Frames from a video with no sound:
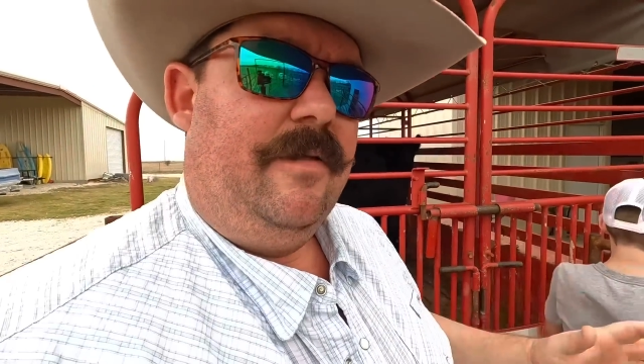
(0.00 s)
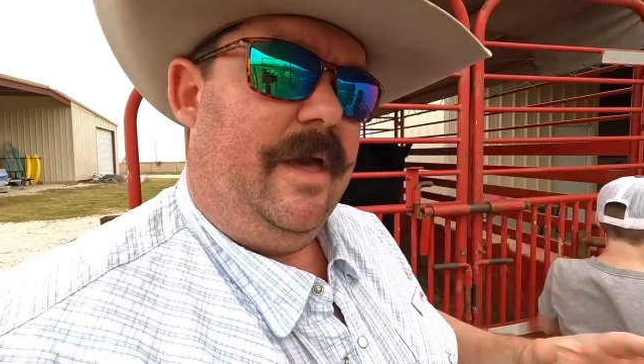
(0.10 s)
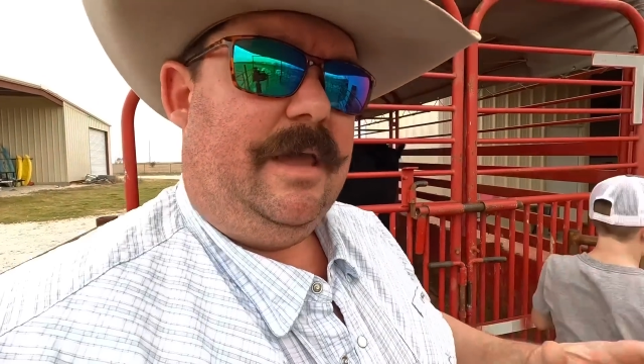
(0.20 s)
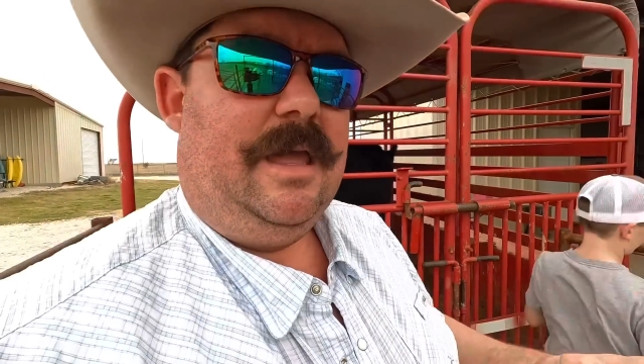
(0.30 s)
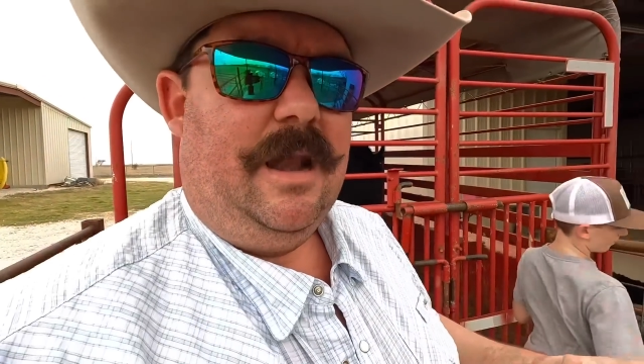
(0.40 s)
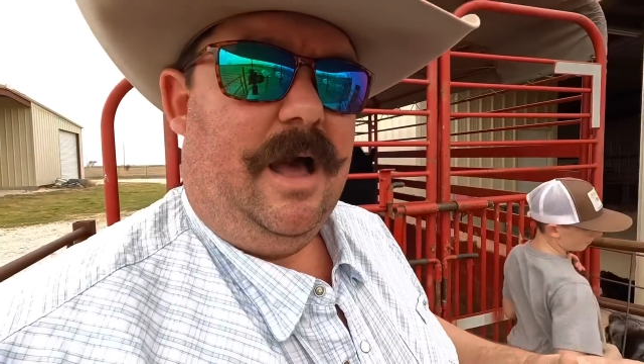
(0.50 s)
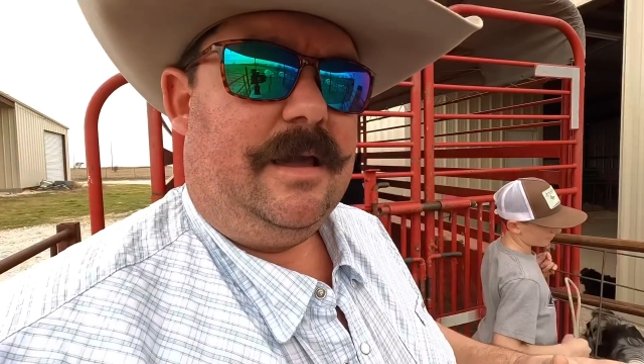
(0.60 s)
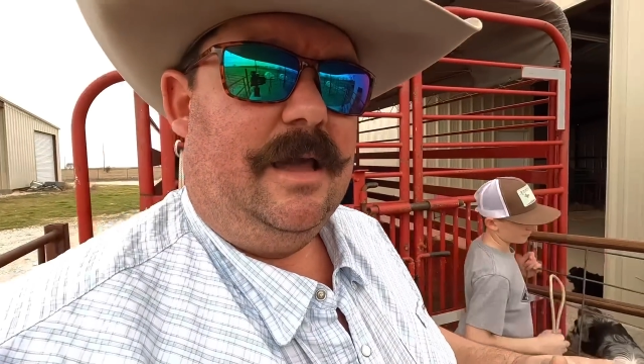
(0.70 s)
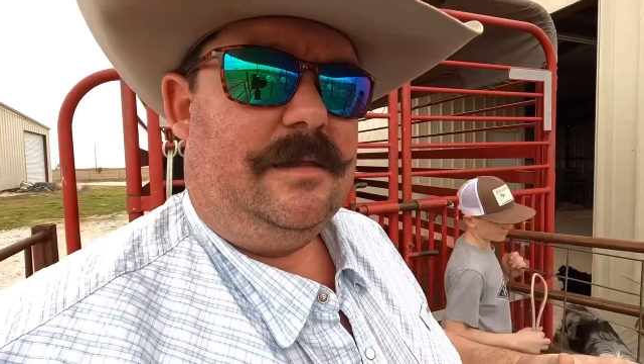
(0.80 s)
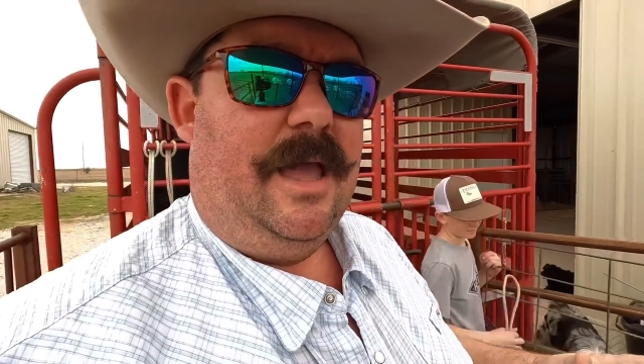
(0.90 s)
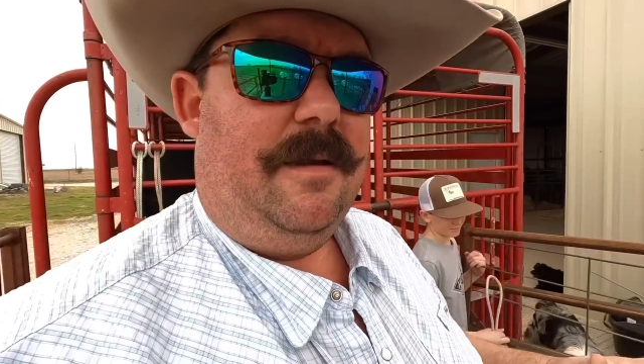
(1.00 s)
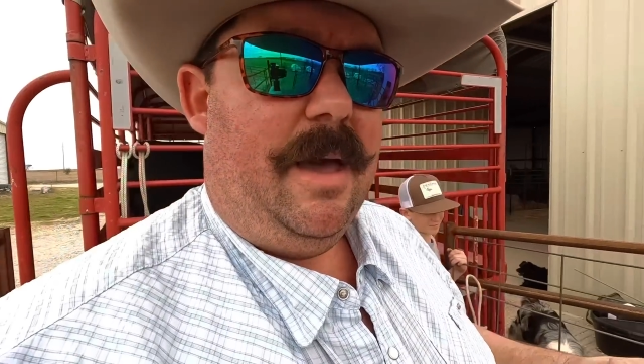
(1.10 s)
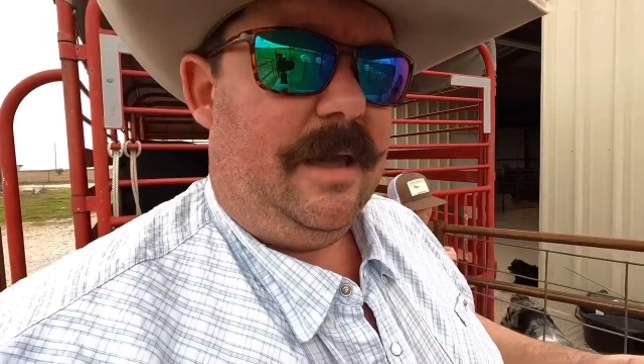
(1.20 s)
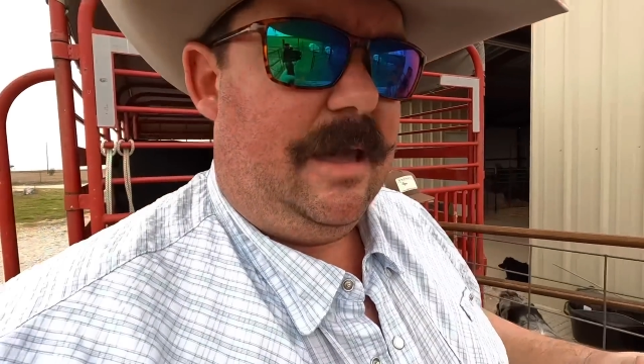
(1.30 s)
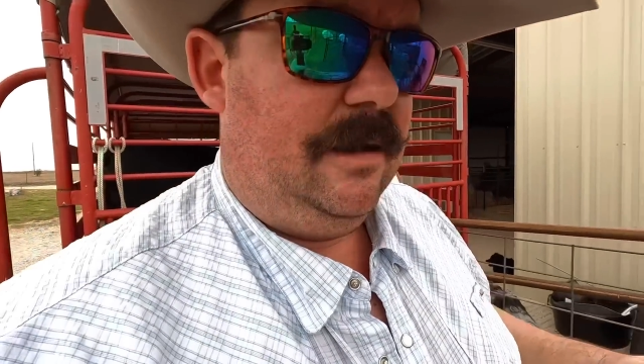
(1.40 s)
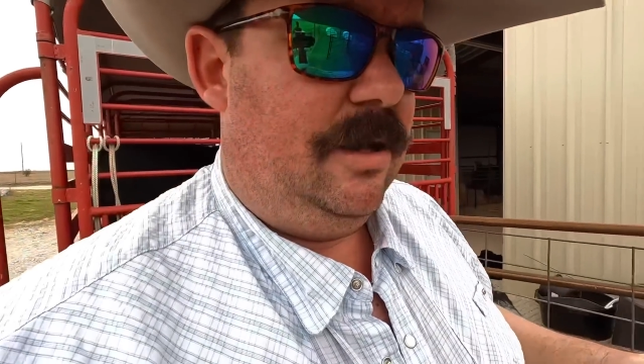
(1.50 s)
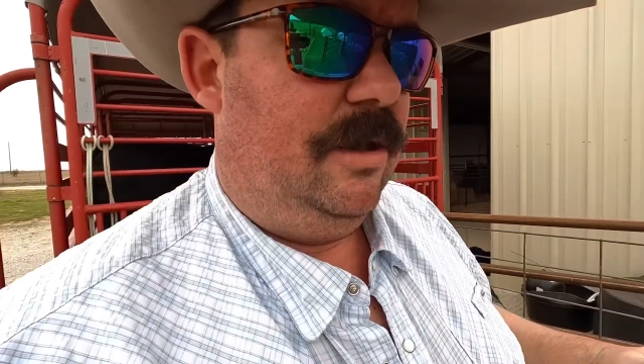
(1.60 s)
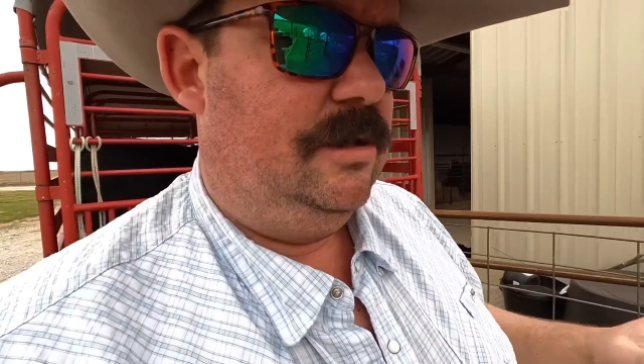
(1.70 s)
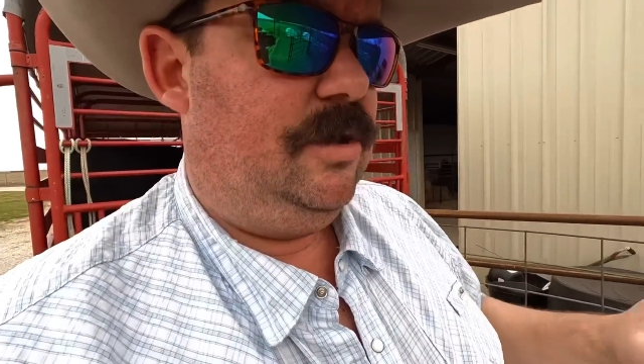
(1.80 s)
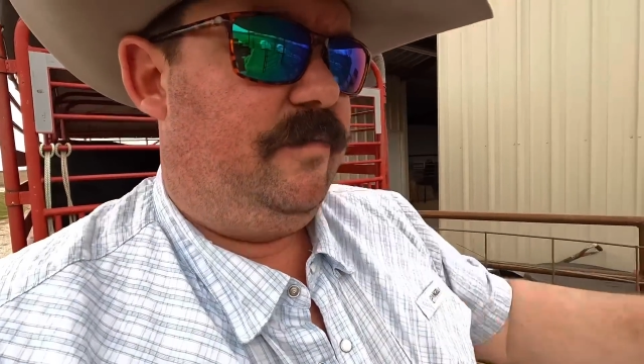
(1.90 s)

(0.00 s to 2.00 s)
they can knock that thing back into you. So